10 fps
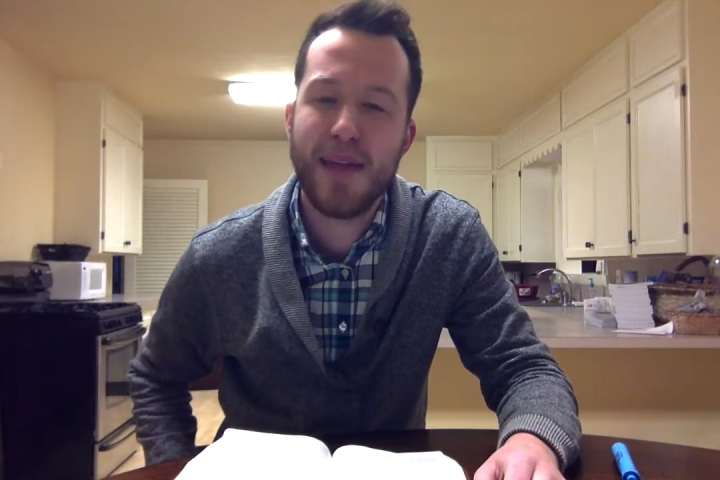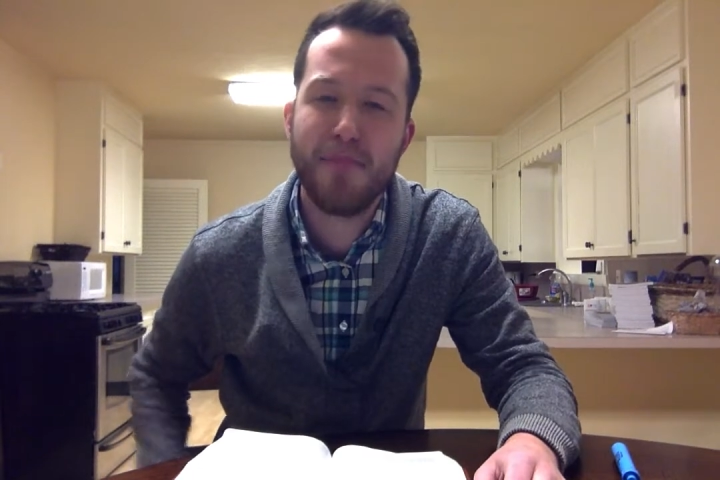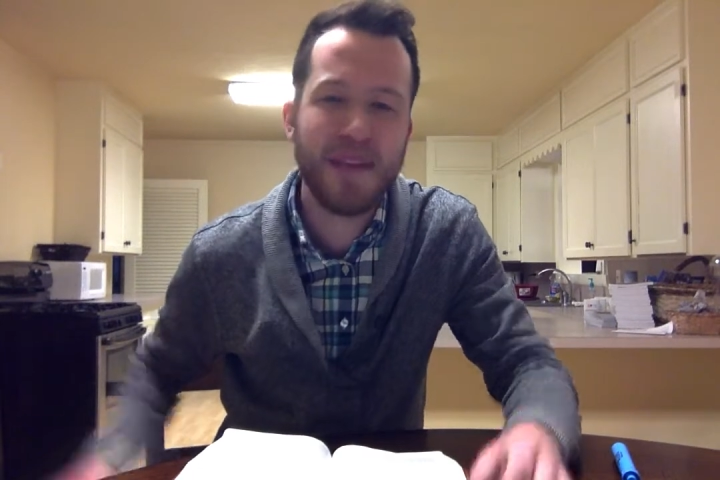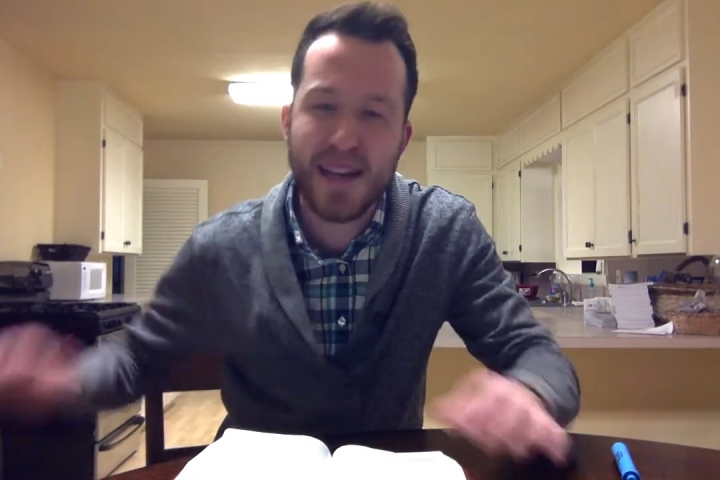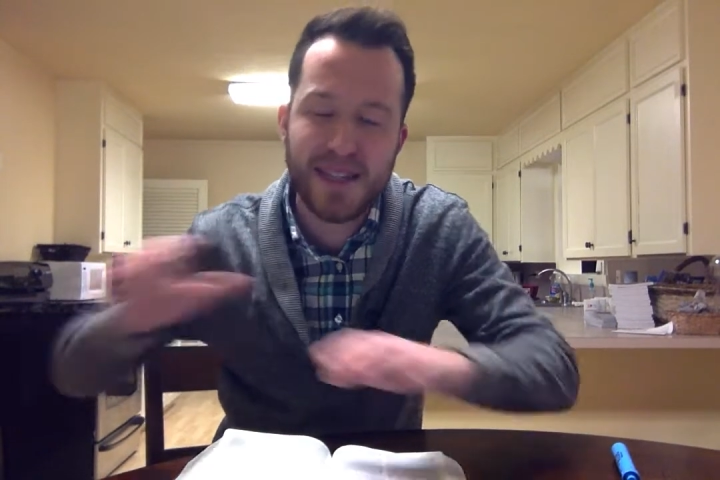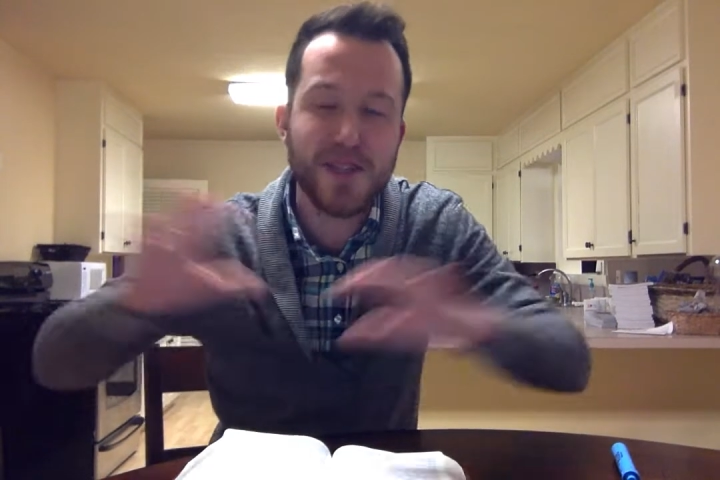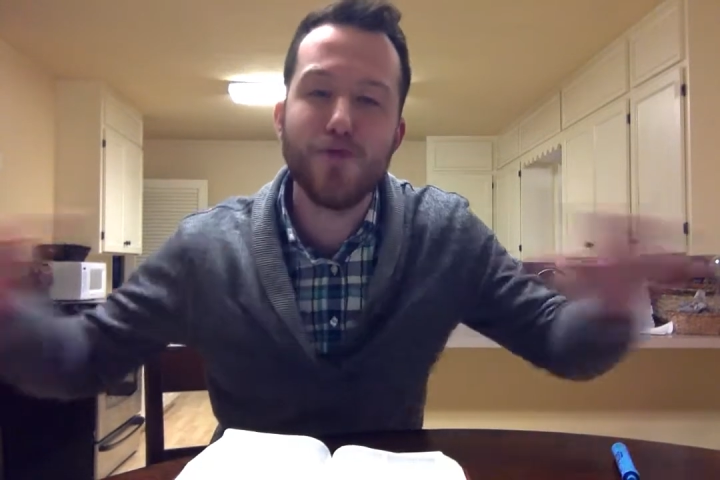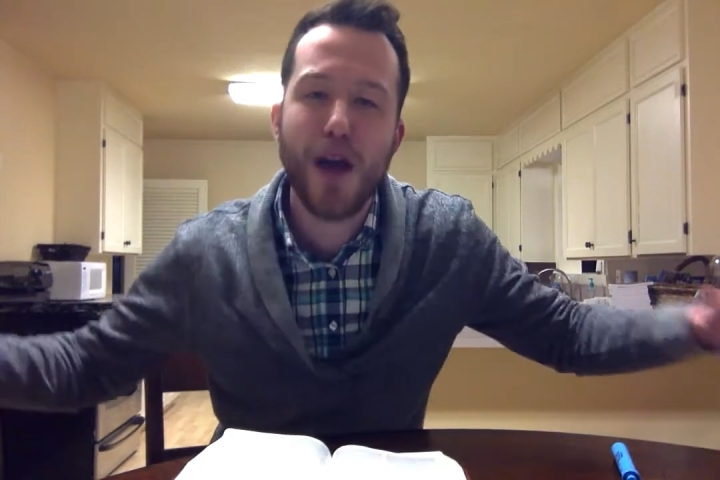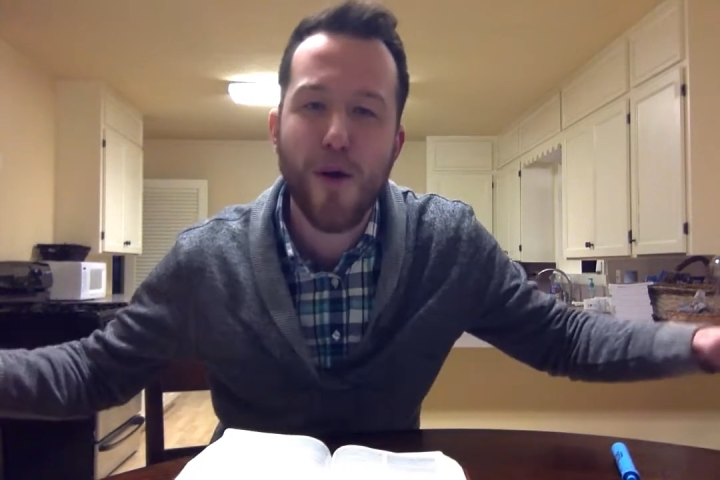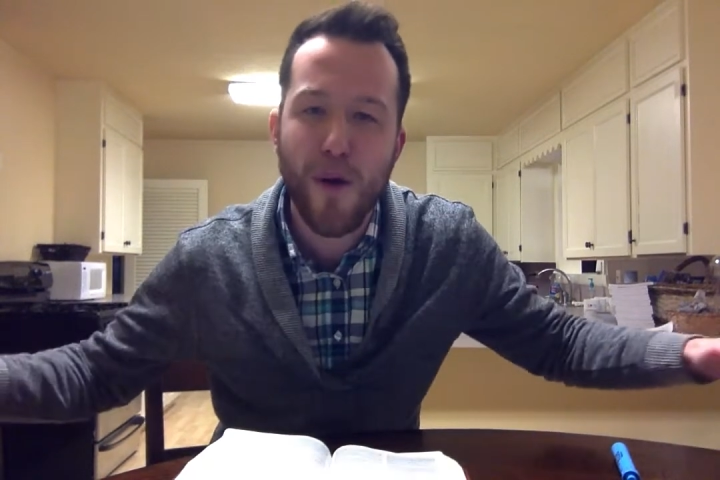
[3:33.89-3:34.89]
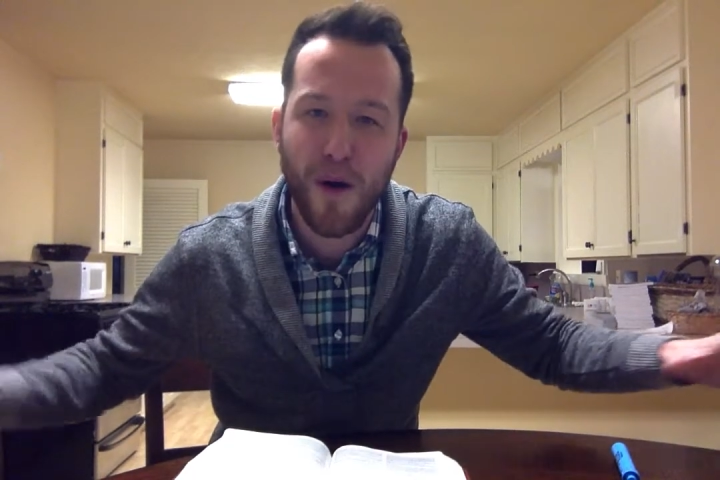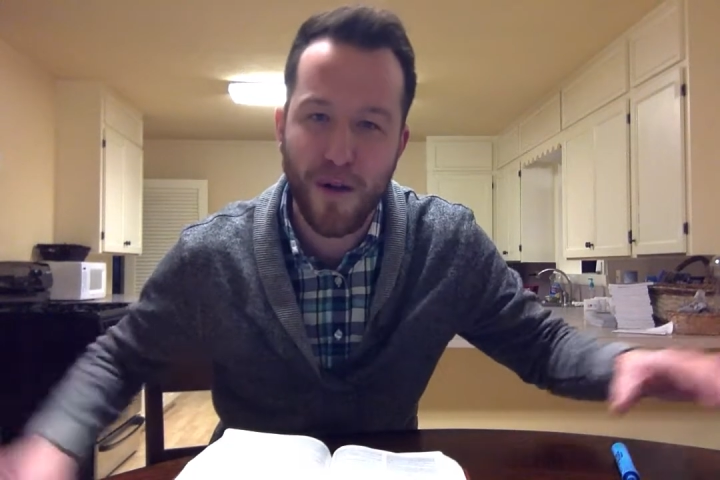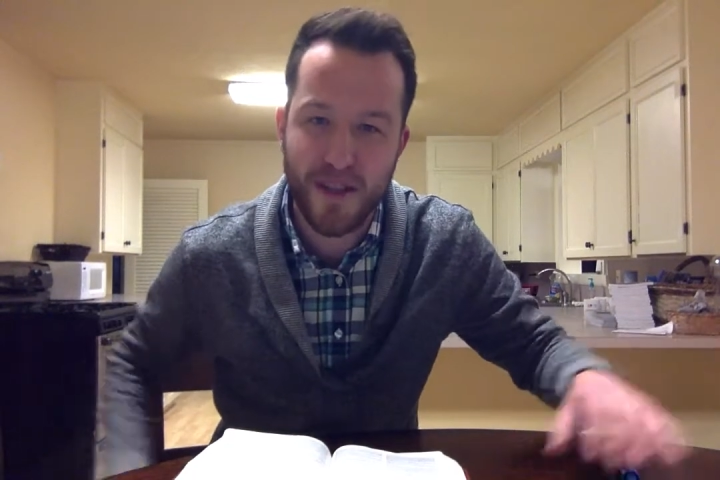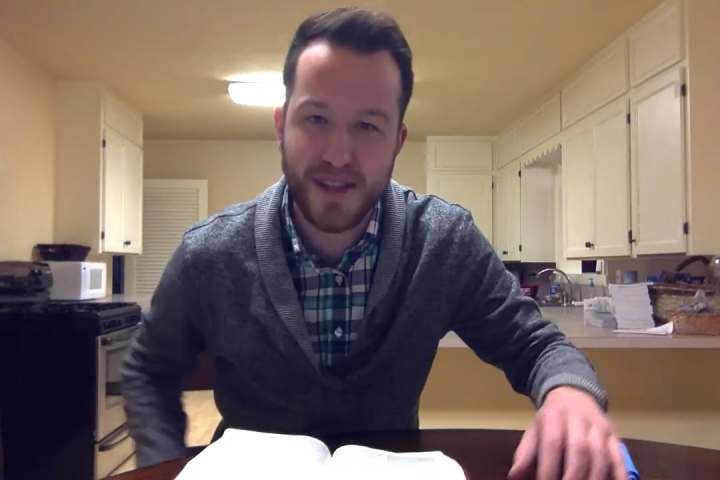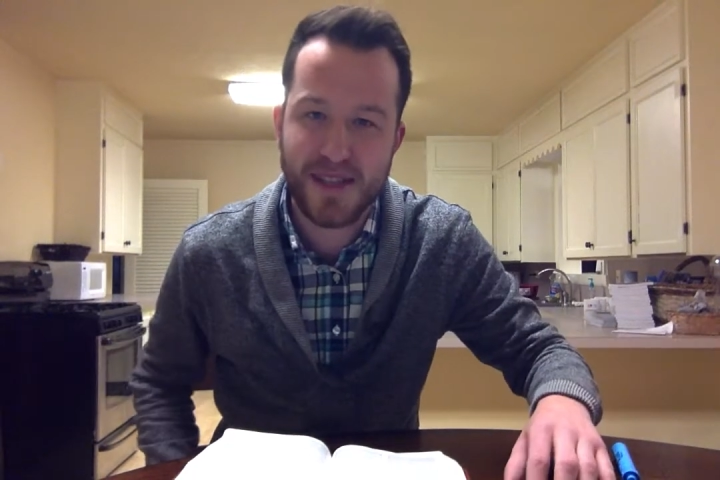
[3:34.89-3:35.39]
and because you know all
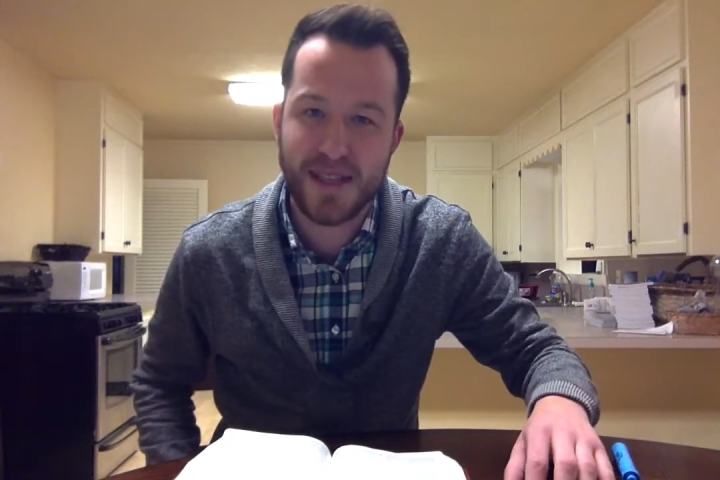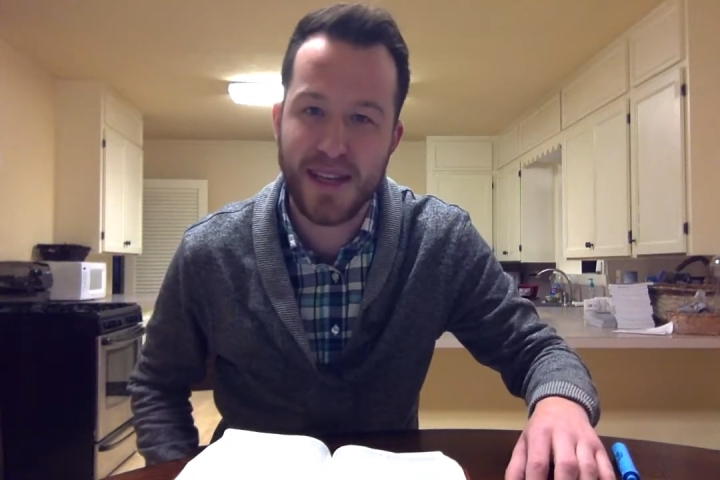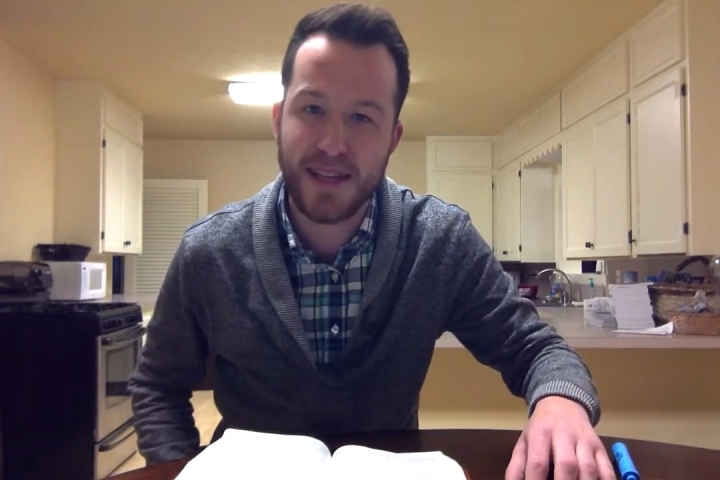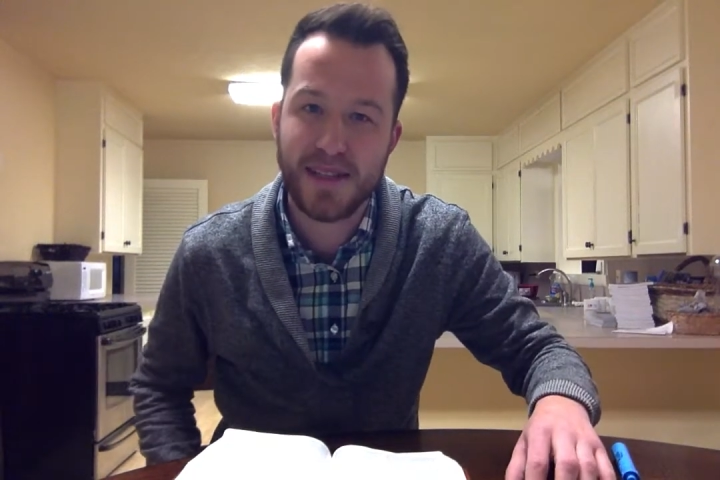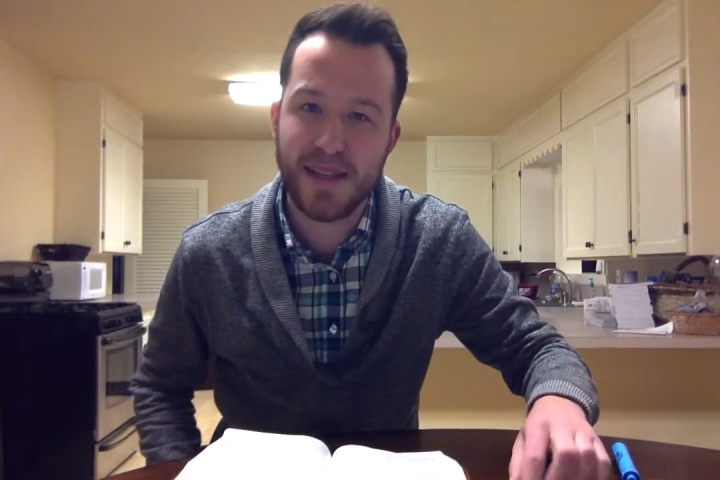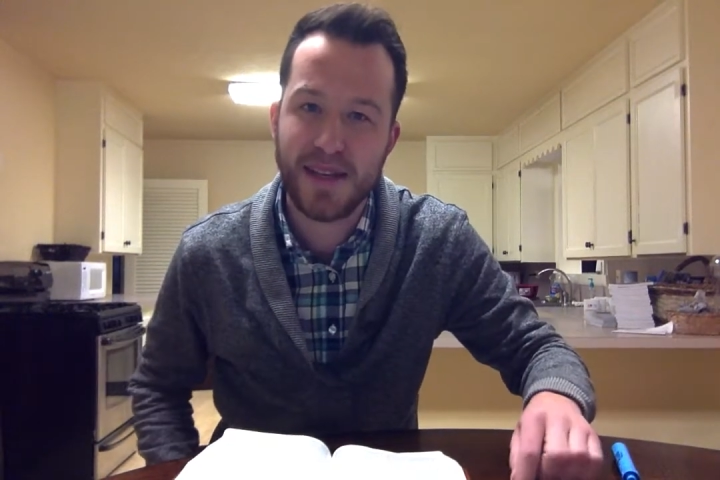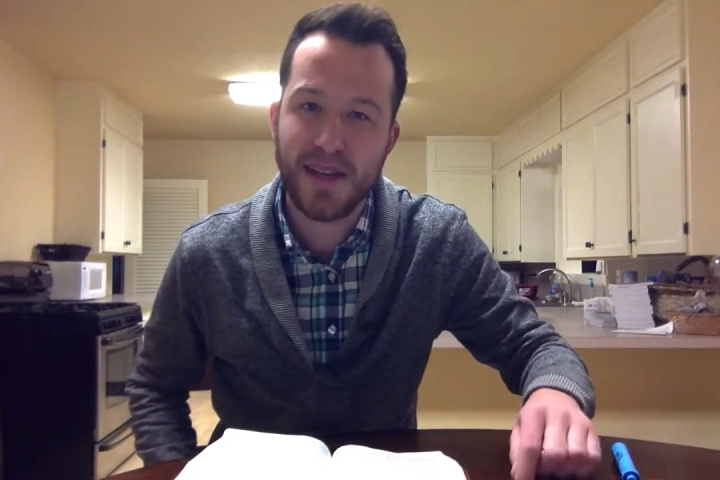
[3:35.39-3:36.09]
these things,